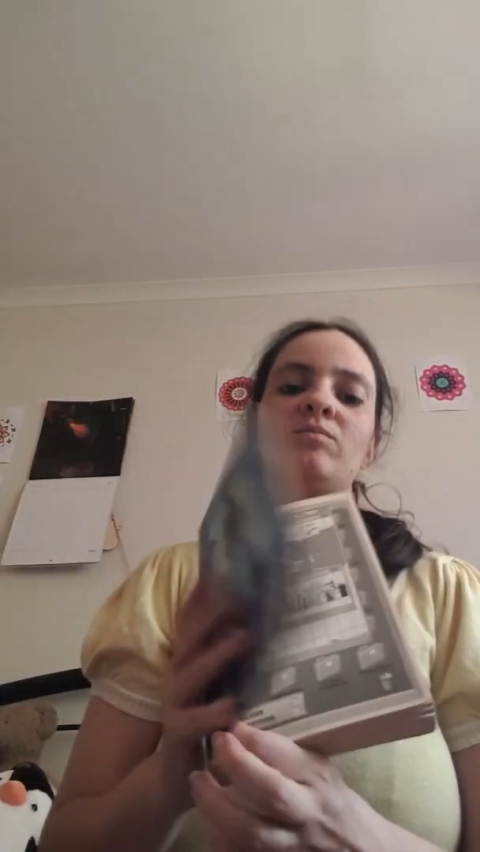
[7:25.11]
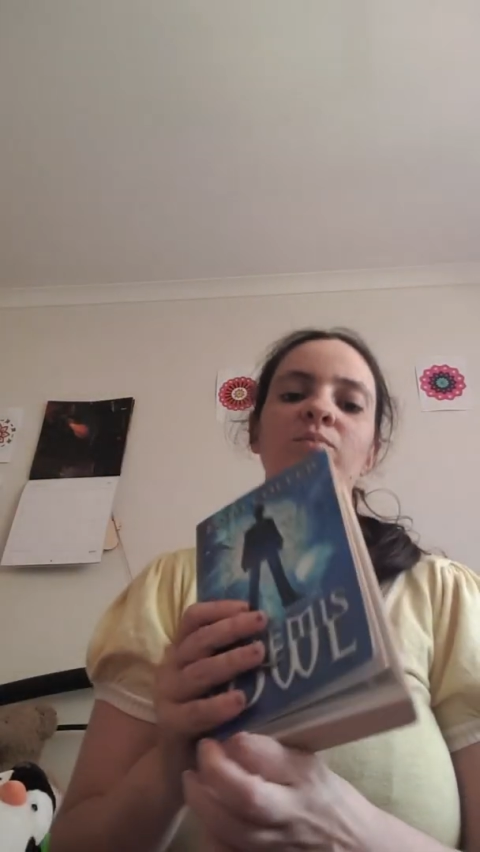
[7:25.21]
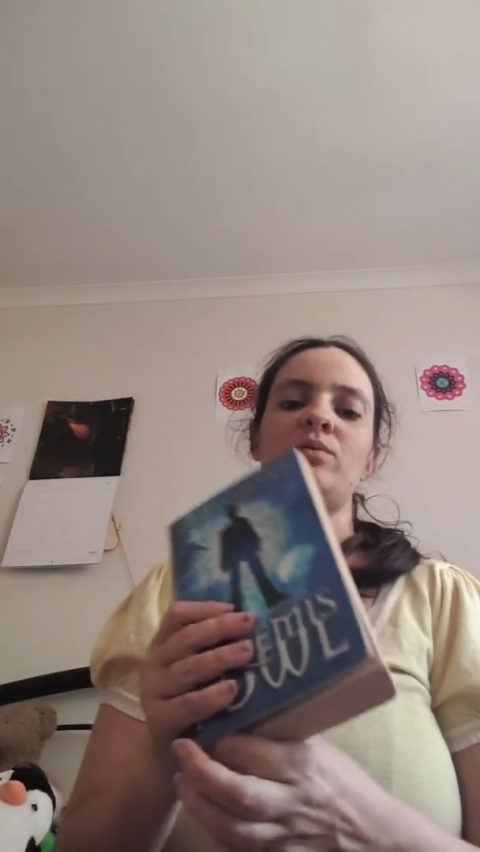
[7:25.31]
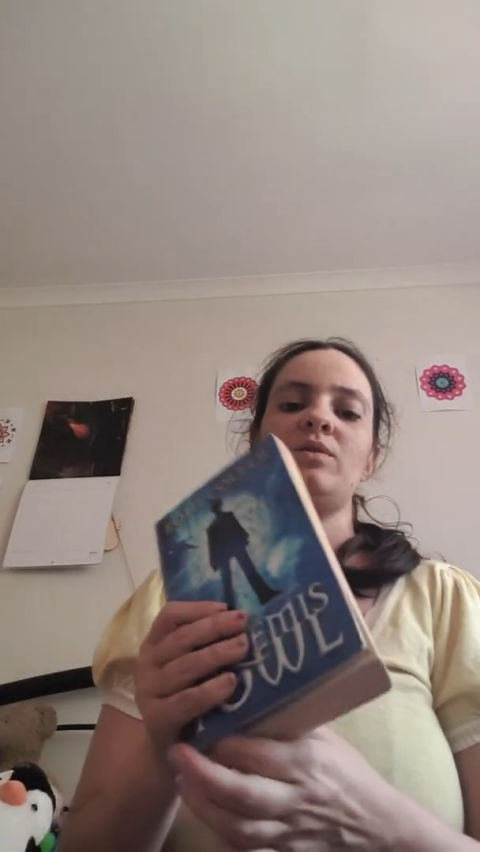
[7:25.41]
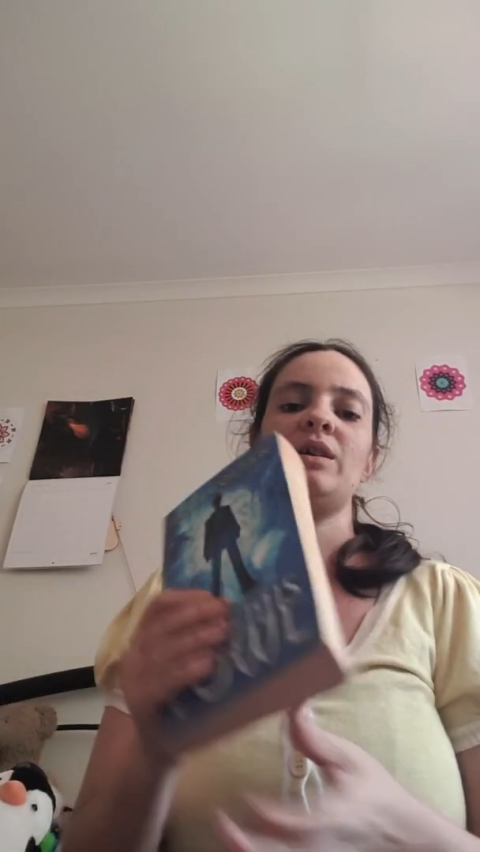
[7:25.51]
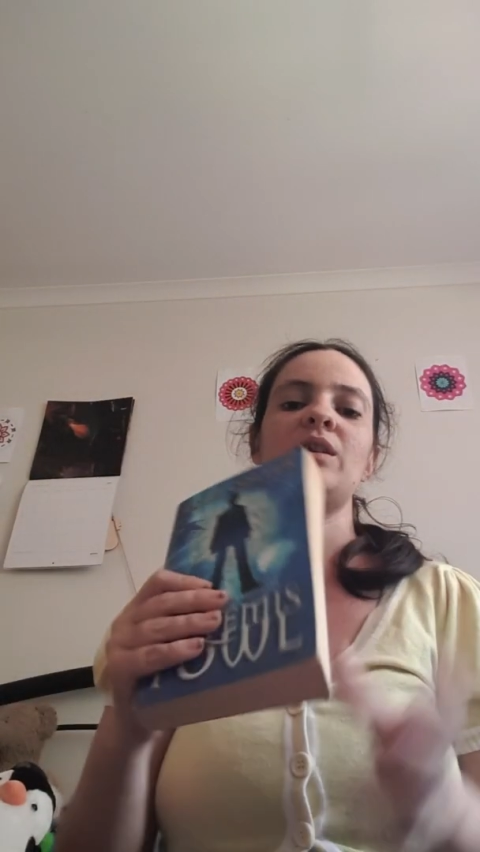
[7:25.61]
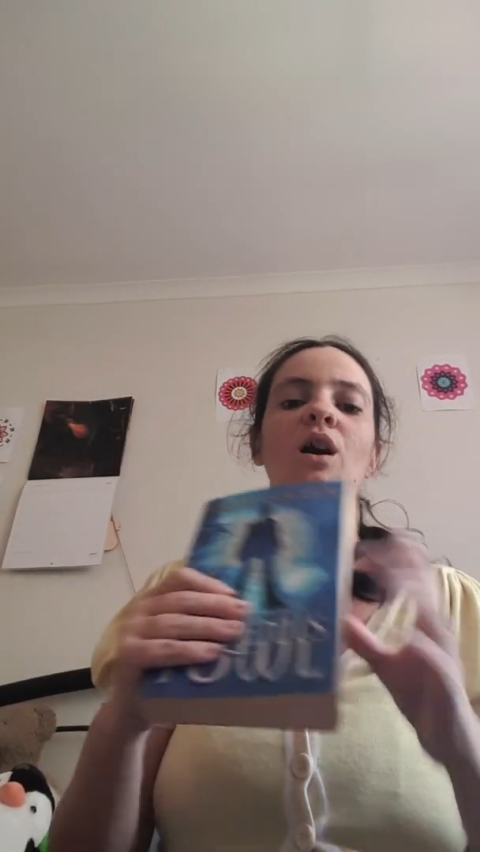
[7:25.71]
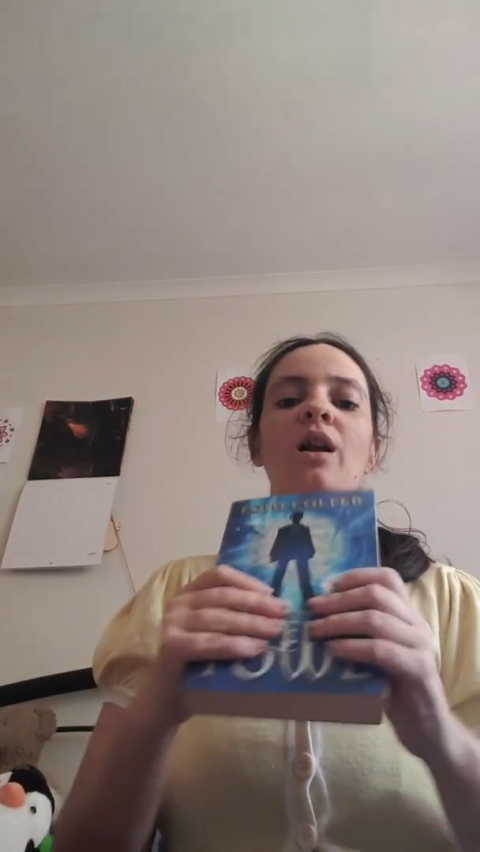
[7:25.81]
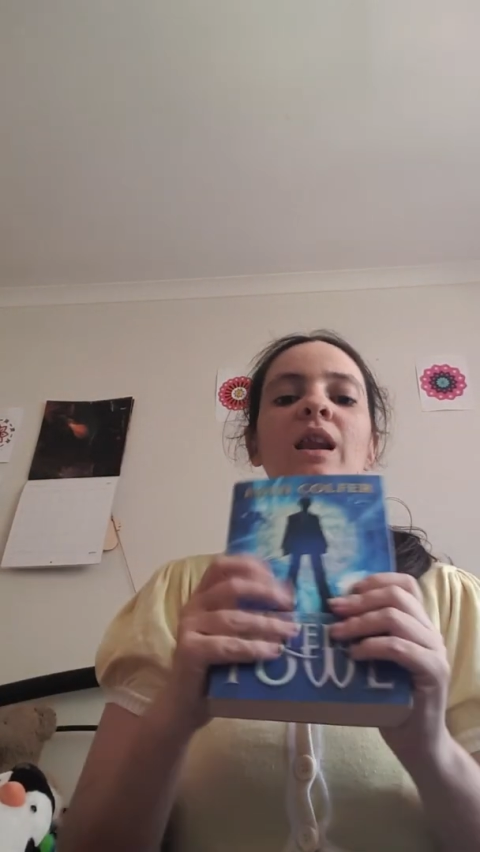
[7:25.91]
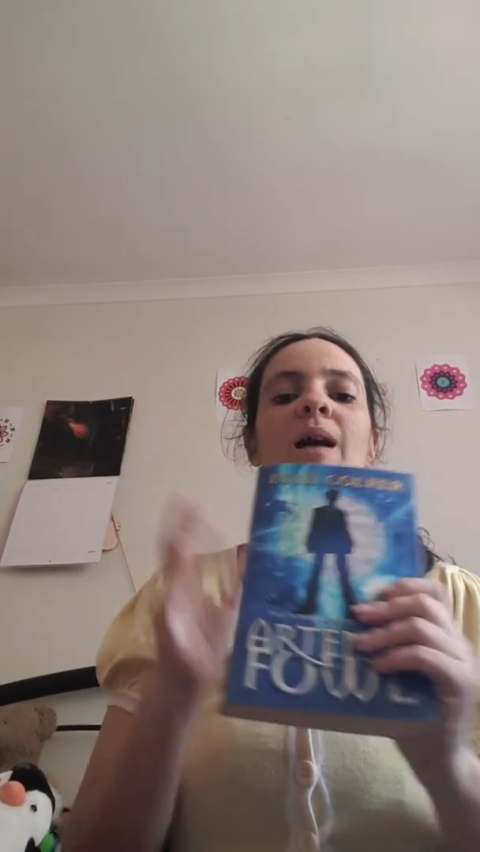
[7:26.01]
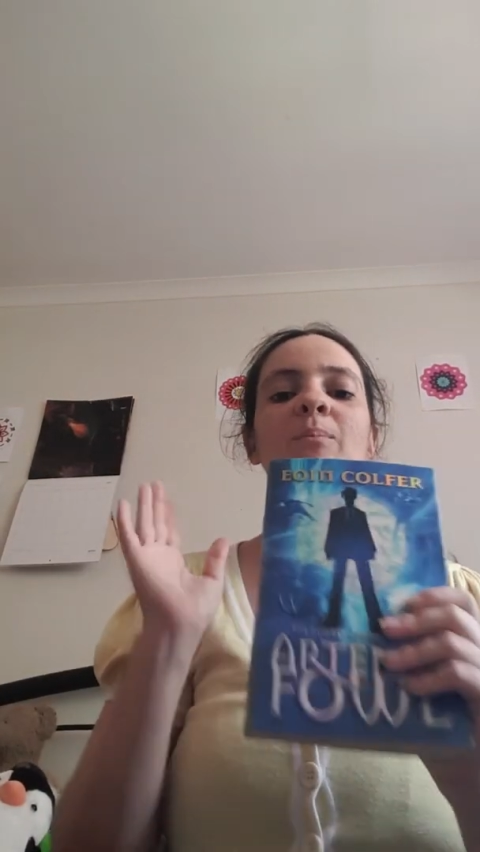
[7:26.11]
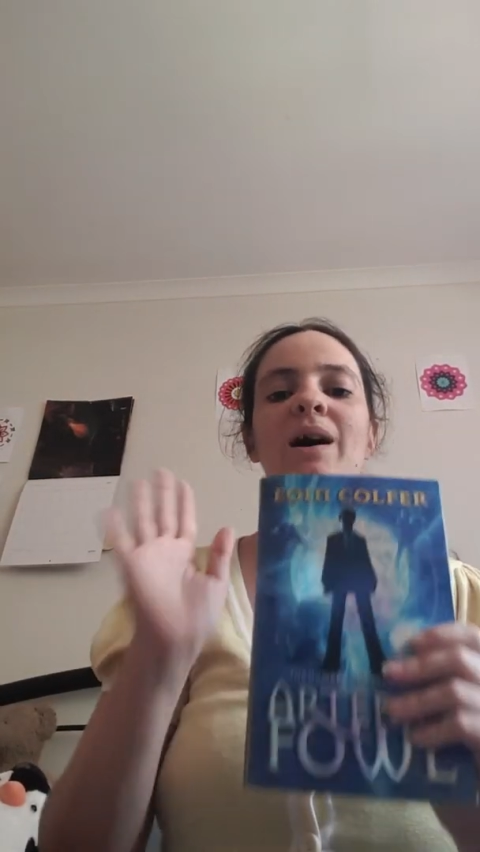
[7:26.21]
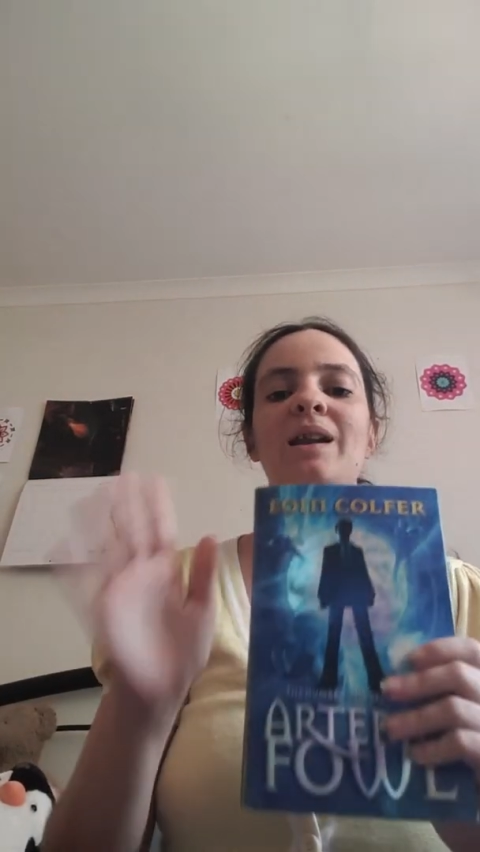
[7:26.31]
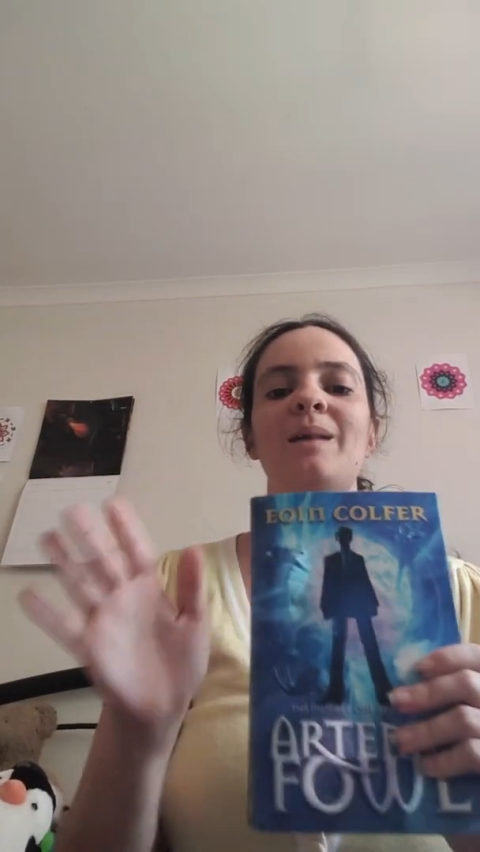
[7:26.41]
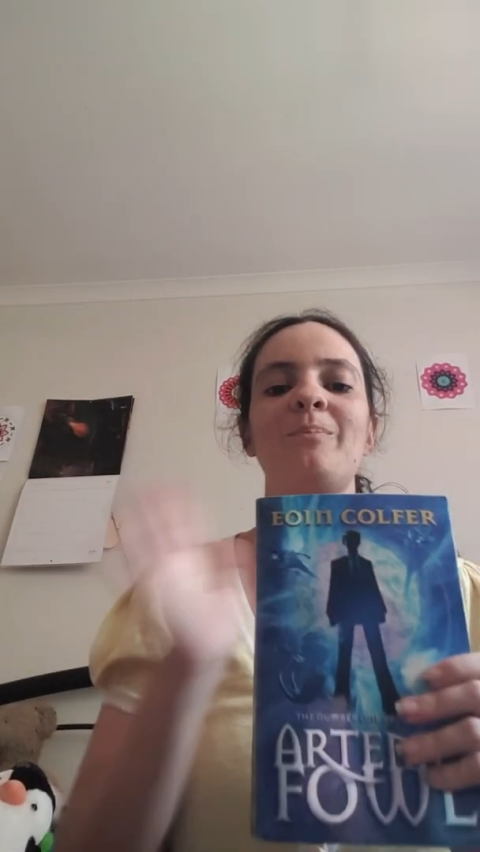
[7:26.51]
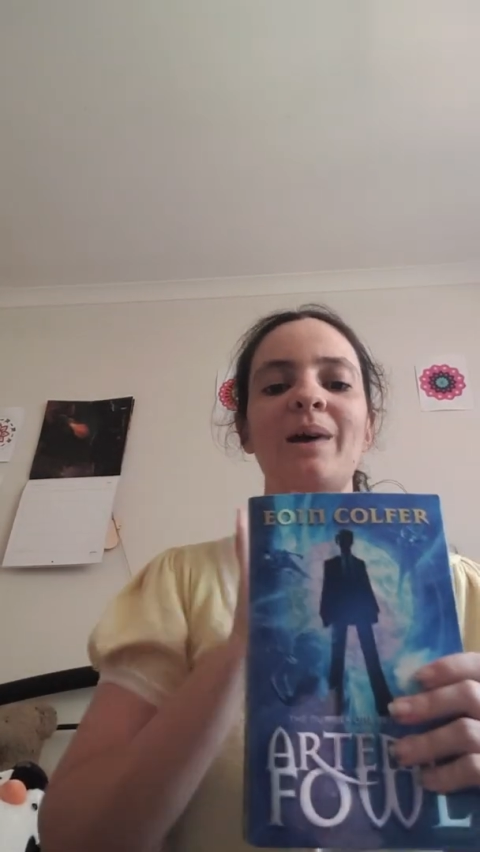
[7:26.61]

book. And I love Butler.